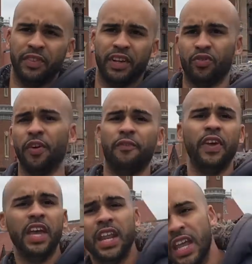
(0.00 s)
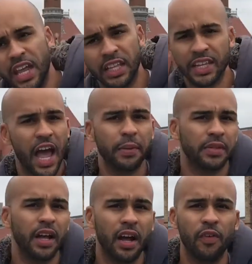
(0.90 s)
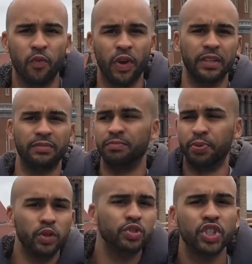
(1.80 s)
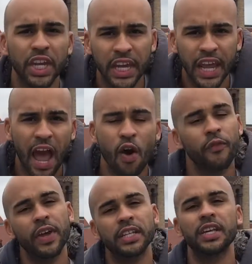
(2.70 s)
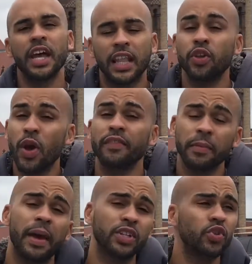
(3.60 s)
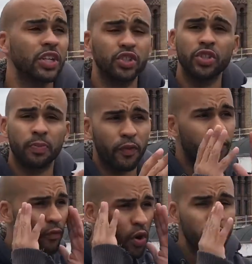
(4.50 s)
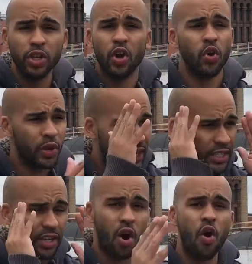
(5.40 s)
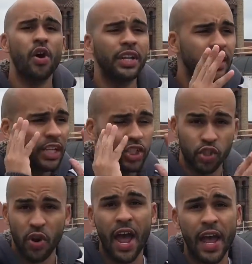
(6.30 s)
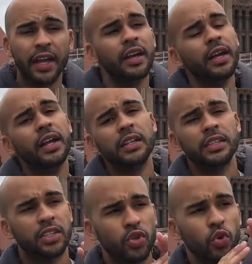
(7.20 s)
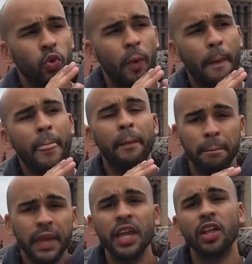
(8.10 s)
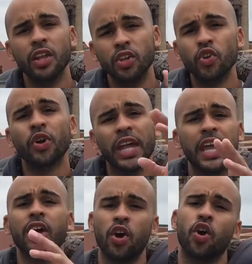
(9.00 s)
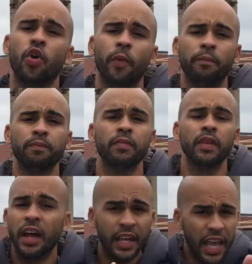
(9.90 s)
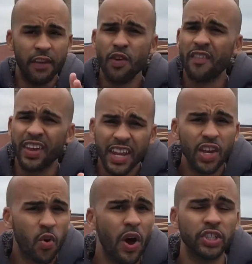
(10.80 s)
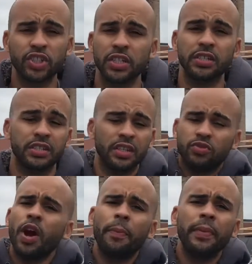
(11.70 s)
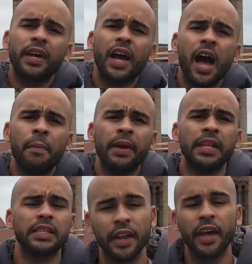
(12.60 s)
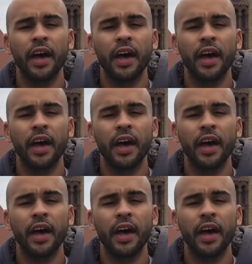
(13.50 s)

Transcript: graffiti type stuff with blue jean outfits. Like, you have to make sure that your portfolio is on track to meet your end goal. Again, if you have any questions, drop them in the comments.